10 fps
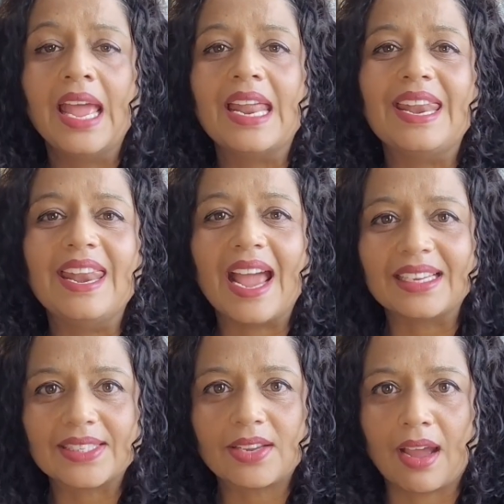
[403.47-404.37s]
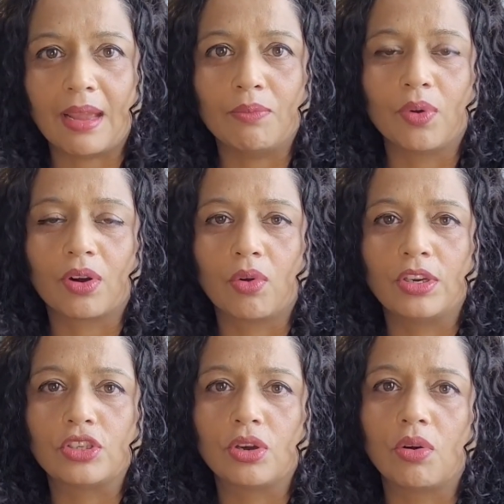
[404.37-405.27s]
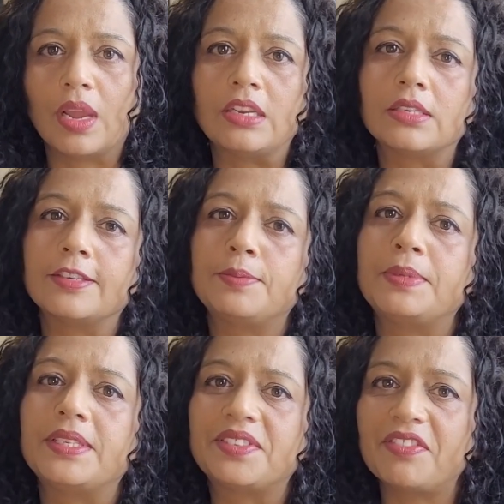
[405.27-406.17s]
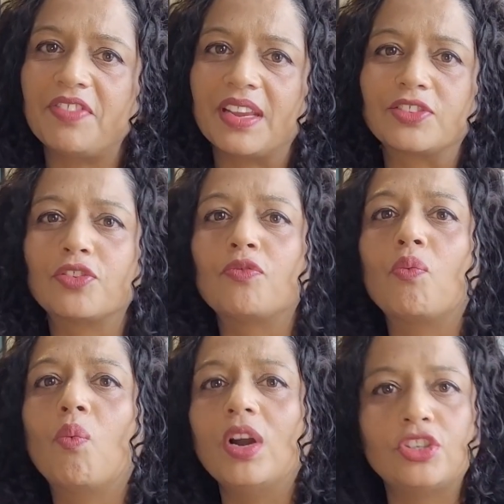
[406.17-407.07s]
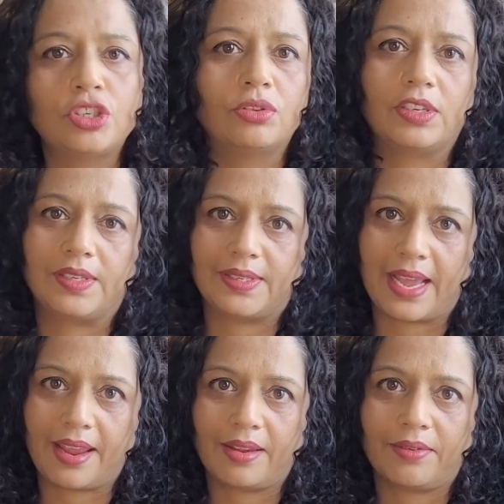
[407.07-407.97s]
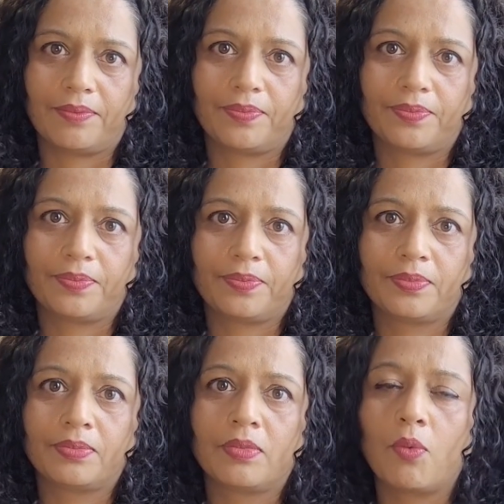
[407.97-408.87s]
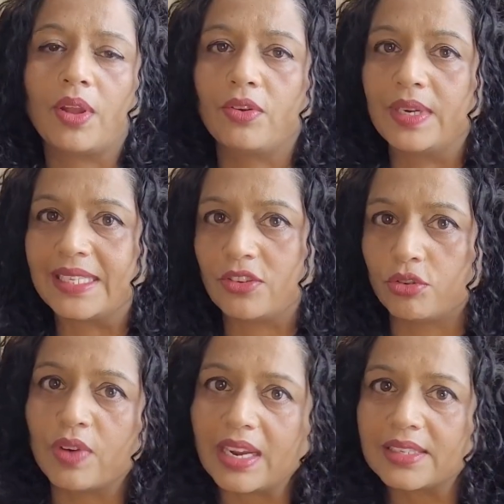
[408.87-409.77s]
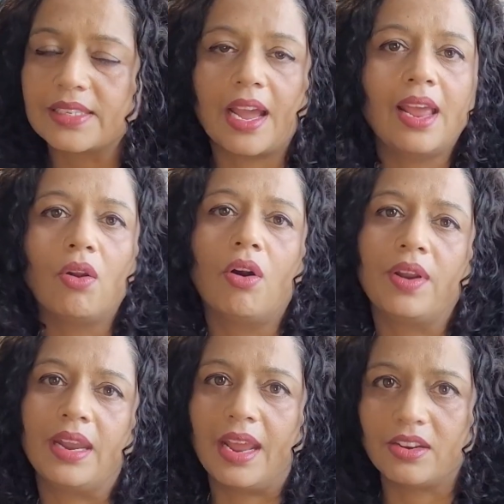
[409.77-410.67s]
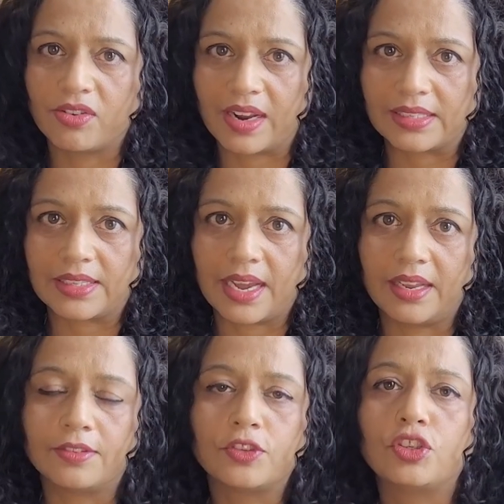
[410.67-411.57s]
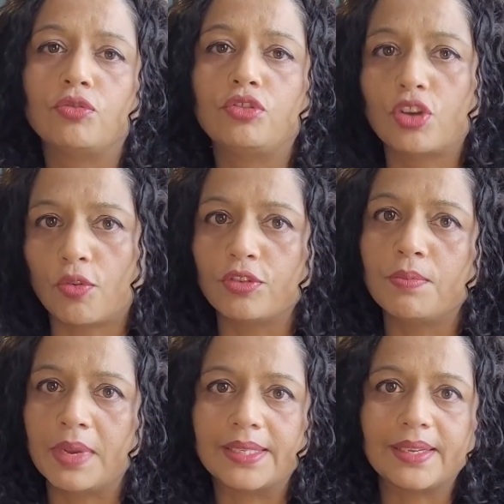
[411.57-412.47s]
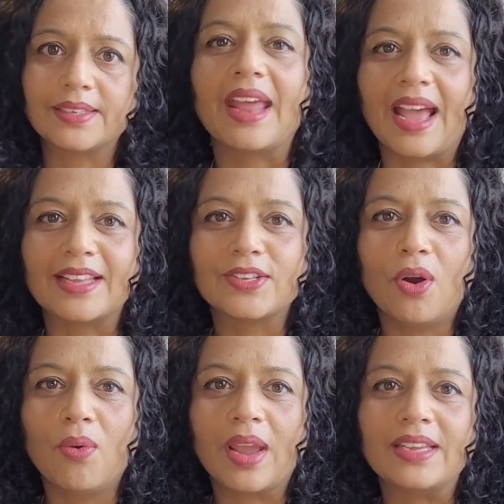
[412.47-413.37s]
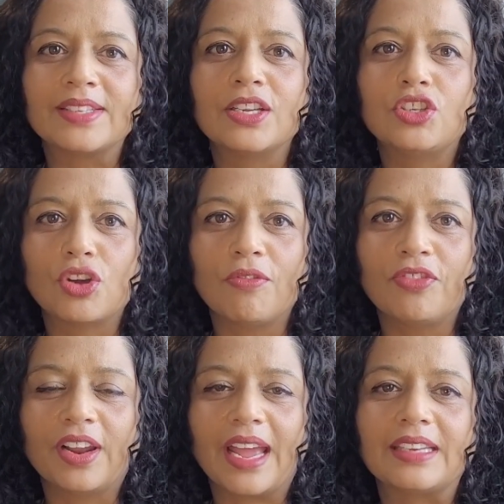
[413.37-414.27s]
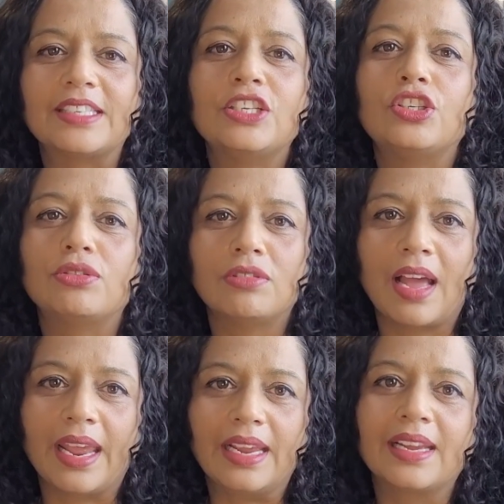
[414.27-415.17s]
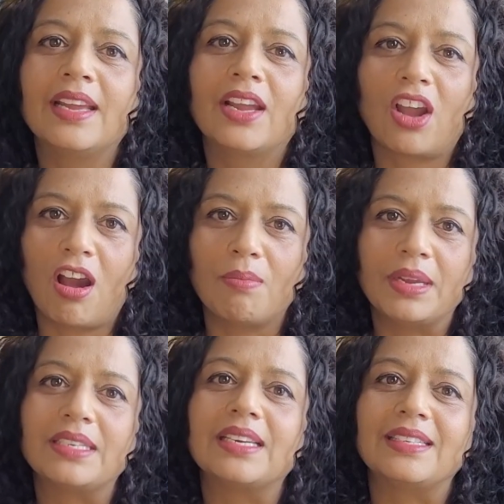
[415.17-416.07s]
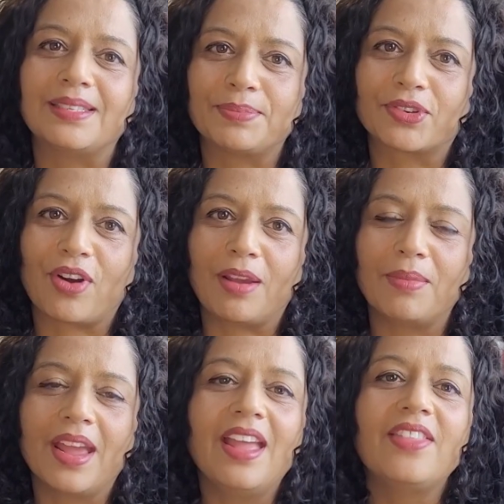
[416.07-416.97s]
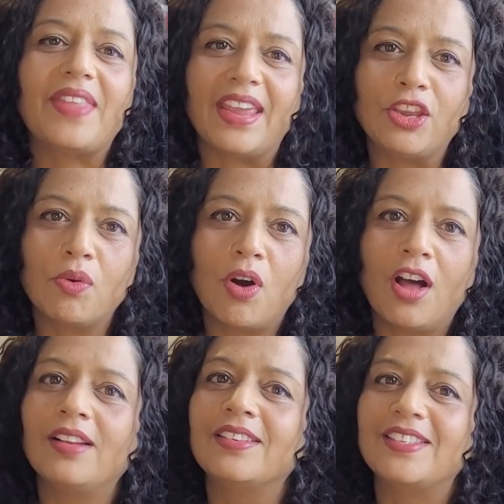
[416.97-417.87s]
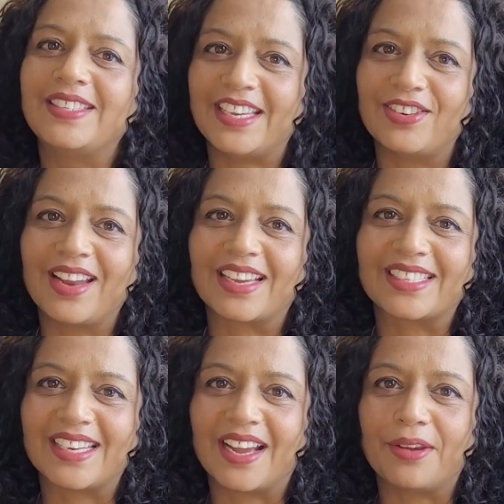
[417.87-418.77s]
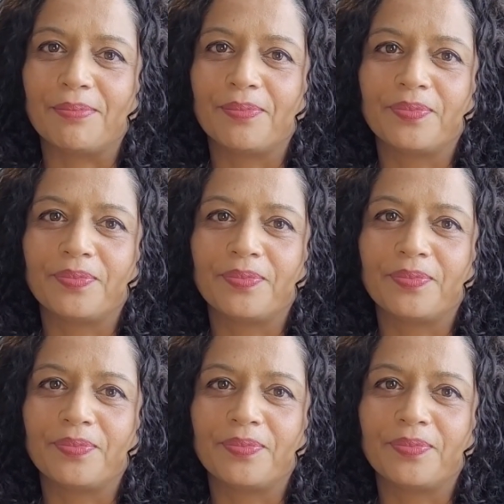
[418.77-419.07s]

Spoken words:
Next time, we're going to go into the specifics of what you could say, whether it's a direct style or an indirect style. So don't miss it. As always, don't forget to like, comment, and subscribe. Thank you all. See you next time.